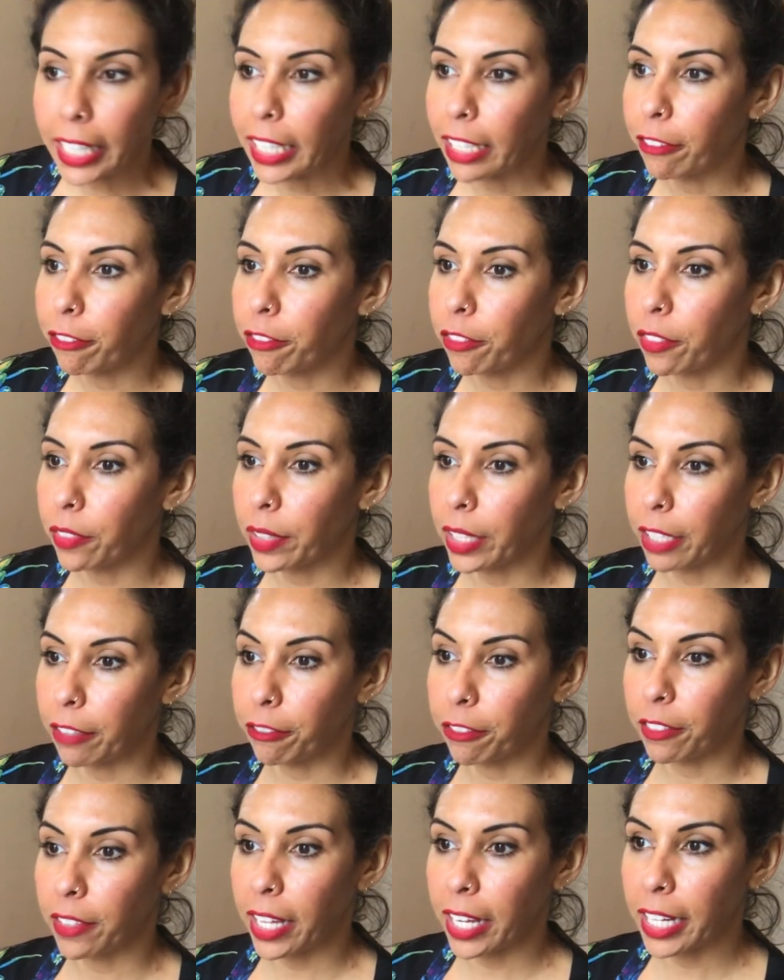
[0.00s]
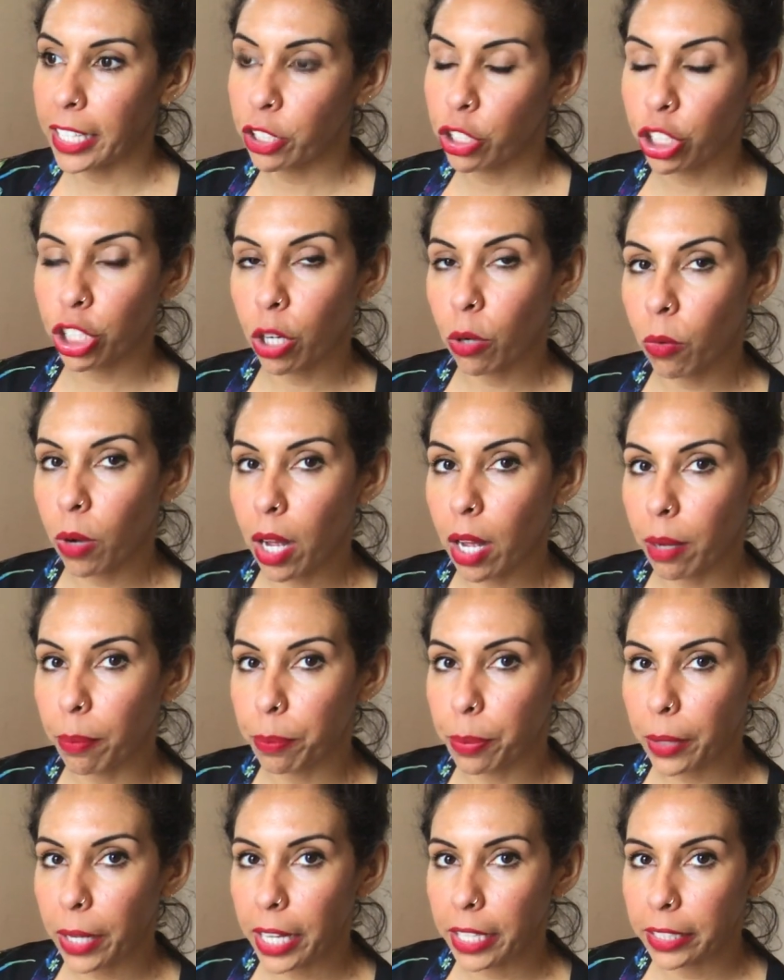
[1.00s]
If they show
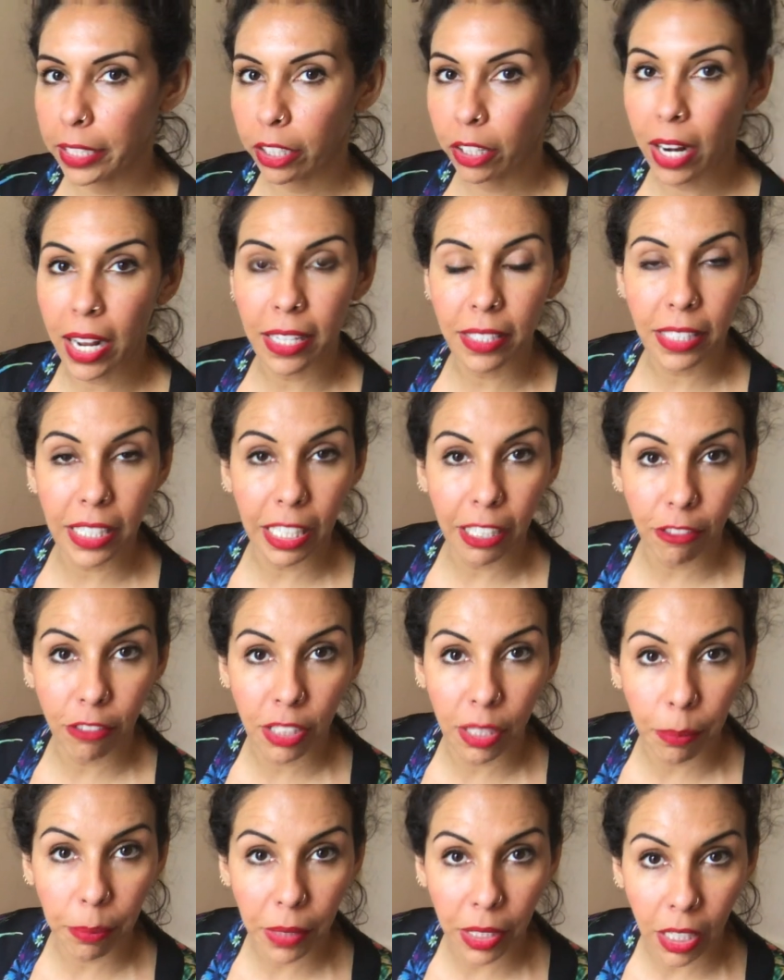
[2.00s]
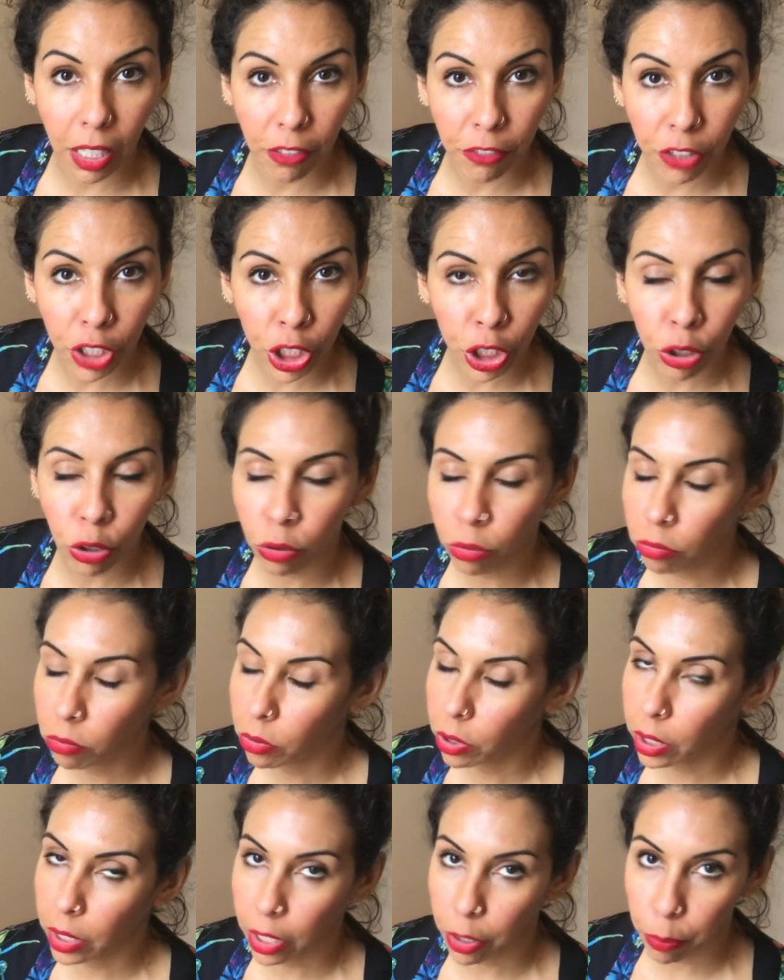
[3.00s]
up and they're asking something of you,
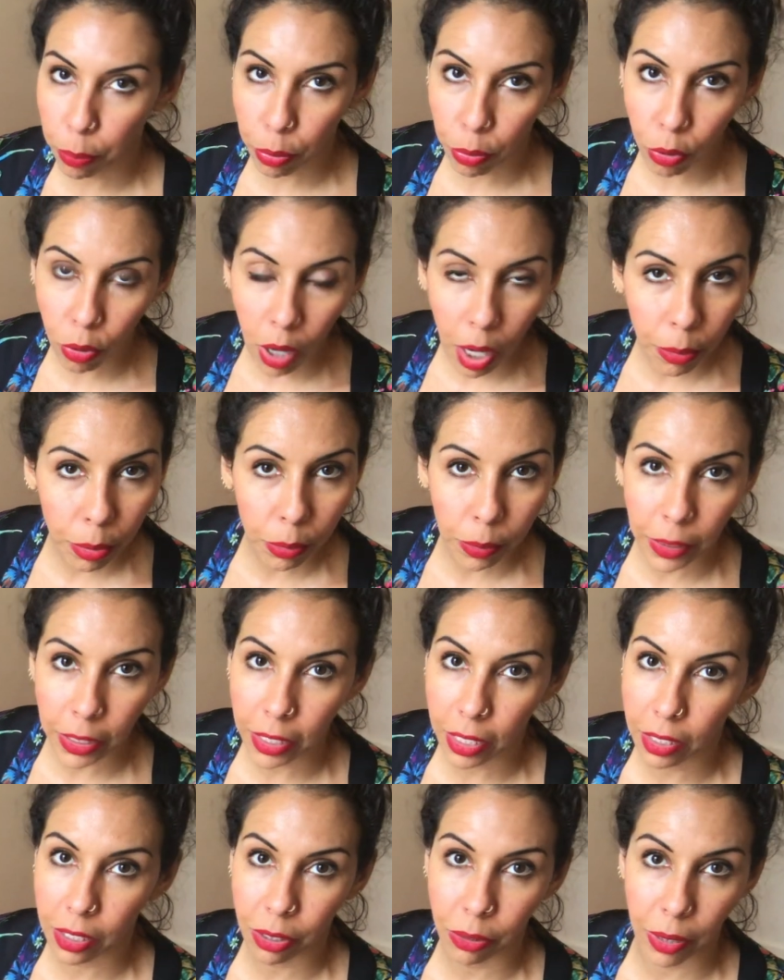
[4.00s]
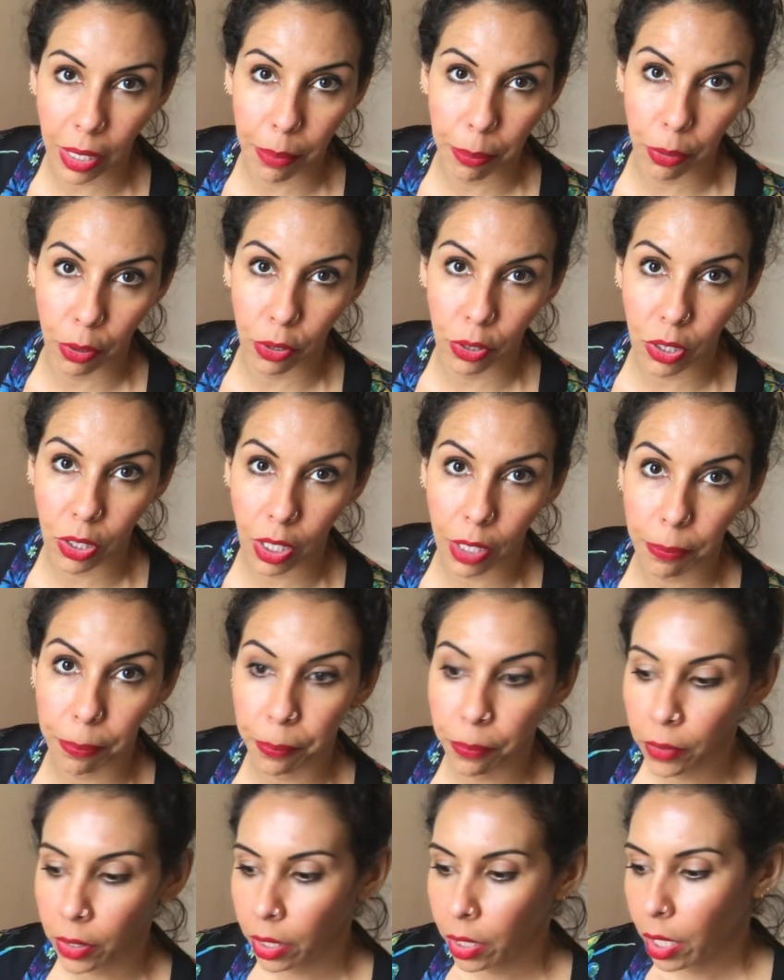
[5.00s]
they're probably not the right person,
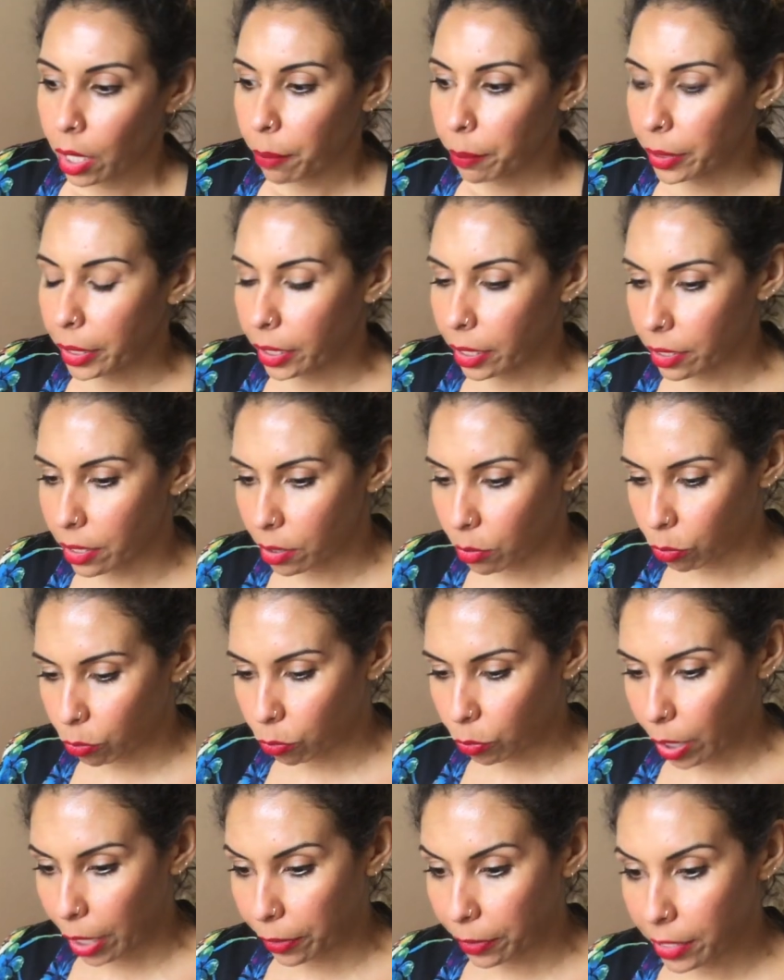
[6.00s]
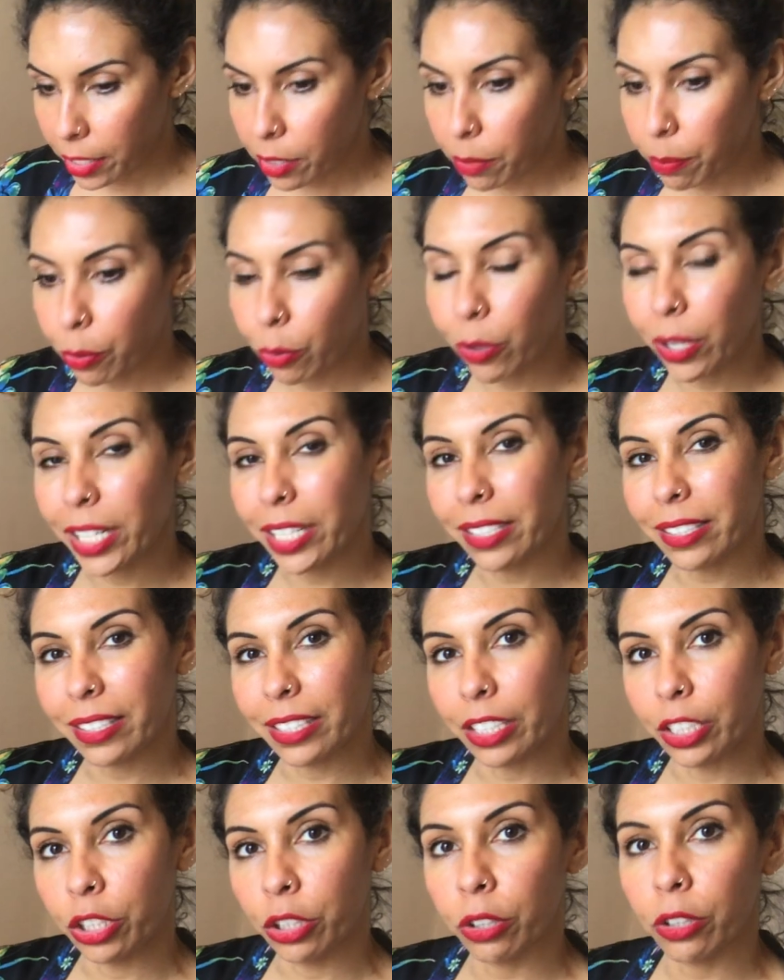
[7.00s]
because at this point
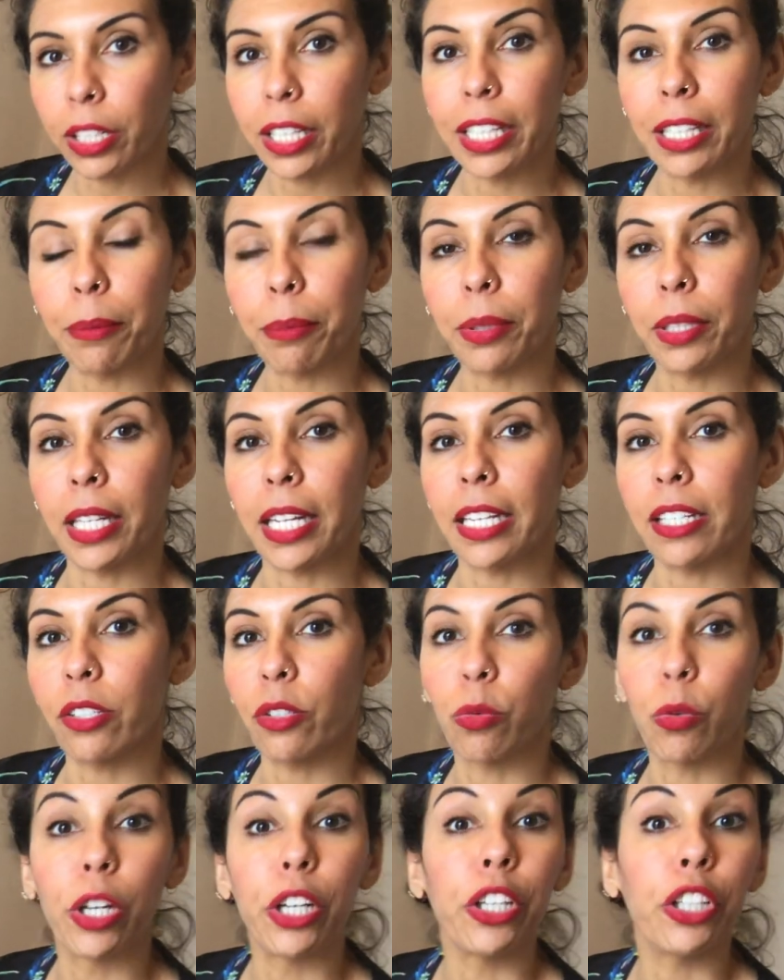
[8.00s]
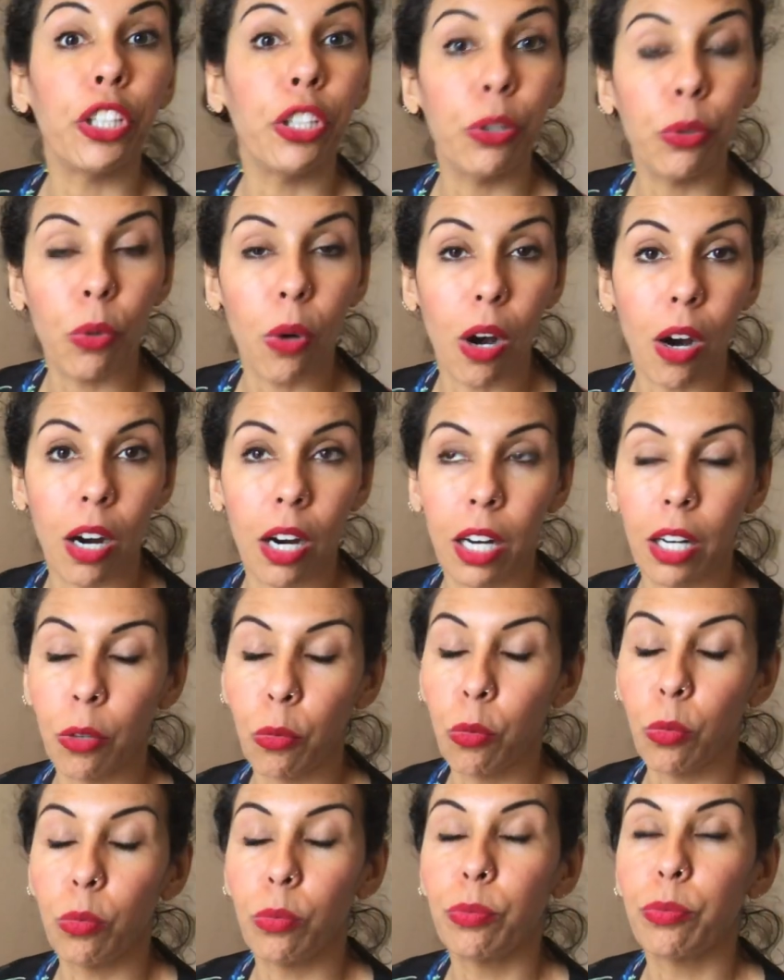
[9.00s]
you're in a place where you are
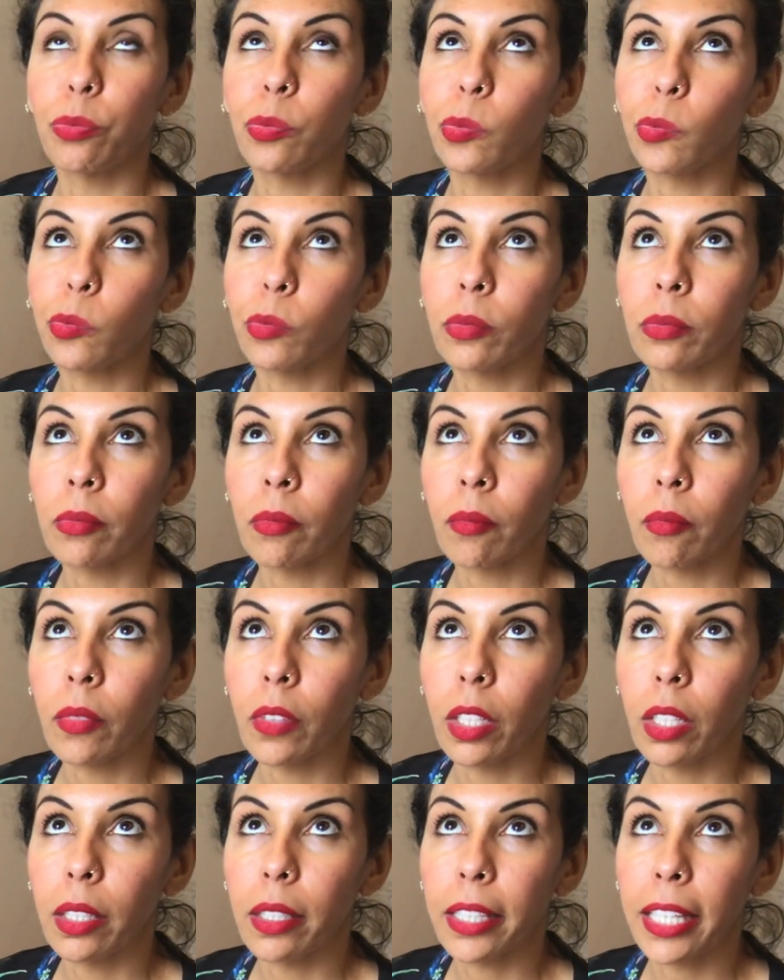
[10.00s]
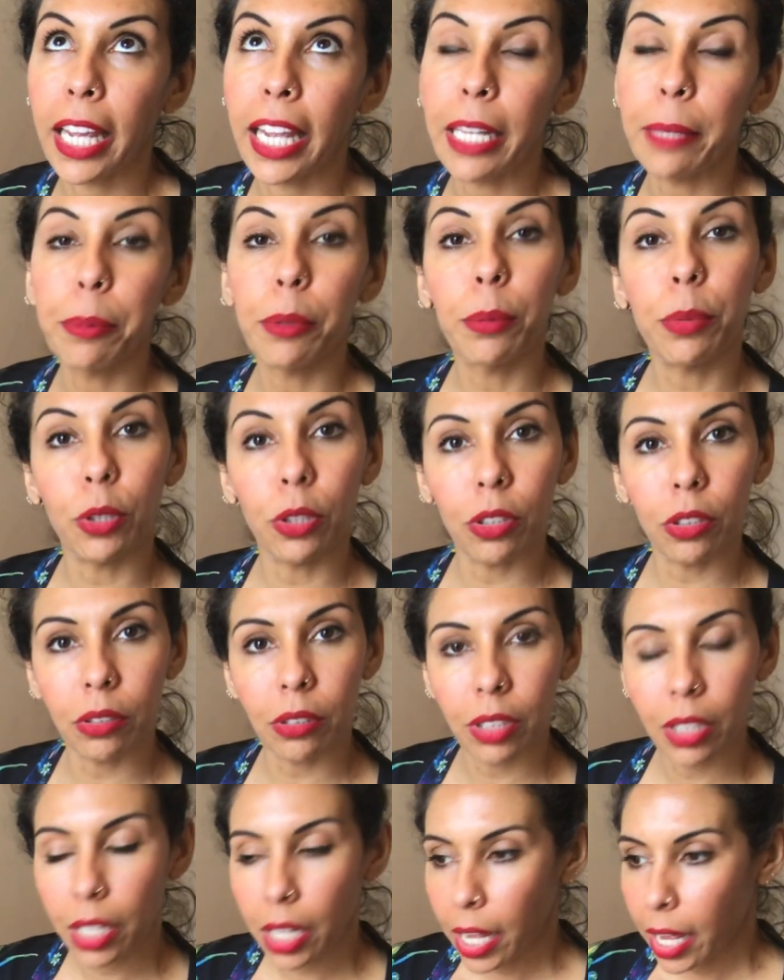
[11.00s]

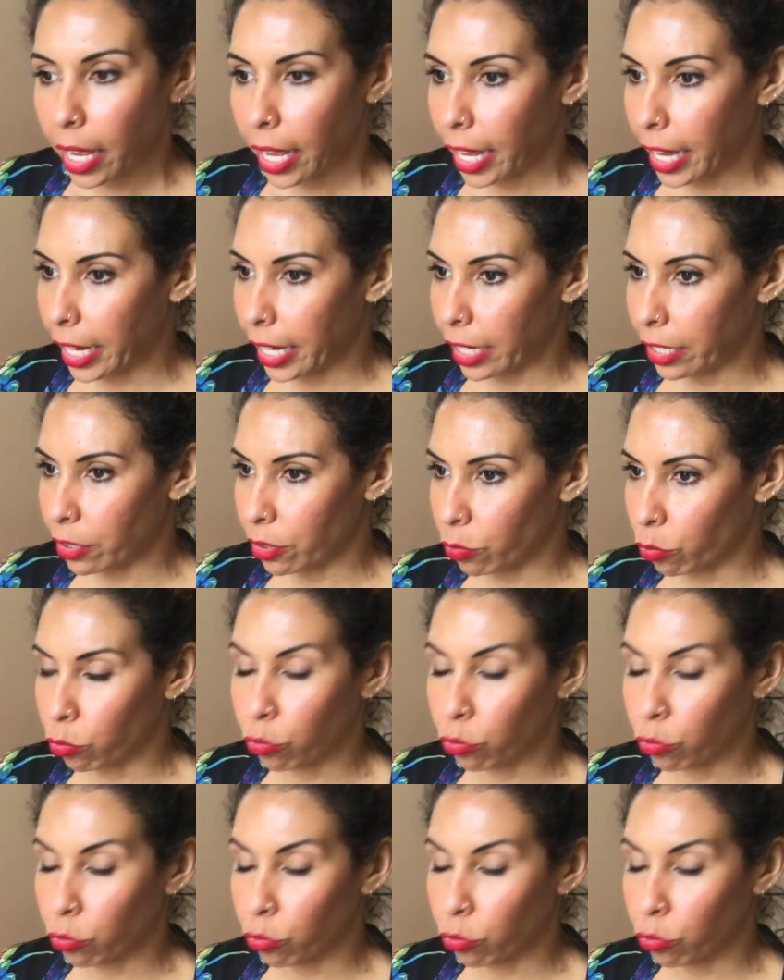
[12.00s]
capable and